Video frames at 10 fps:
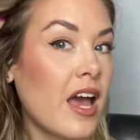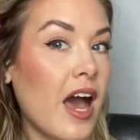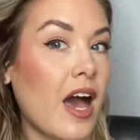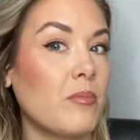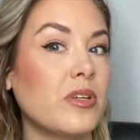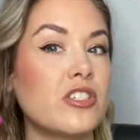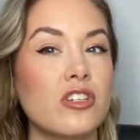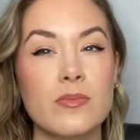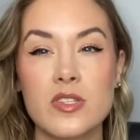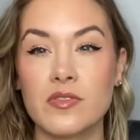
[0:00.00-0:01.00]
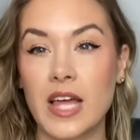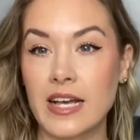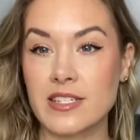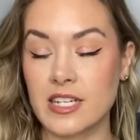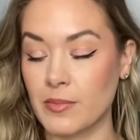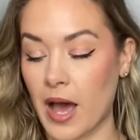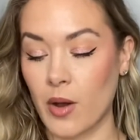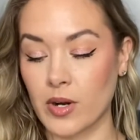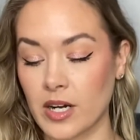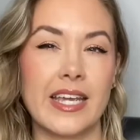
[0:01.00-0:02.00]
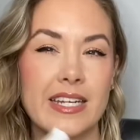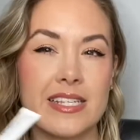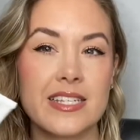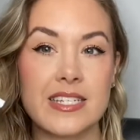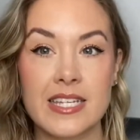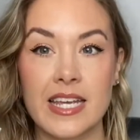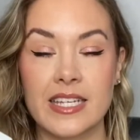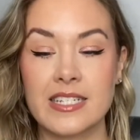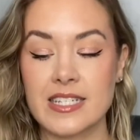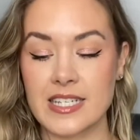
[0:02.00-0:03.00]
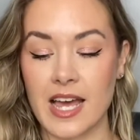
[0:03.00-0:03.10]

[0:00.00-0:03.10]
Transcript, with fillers: Um, but in terms of lasting power, it is a tint.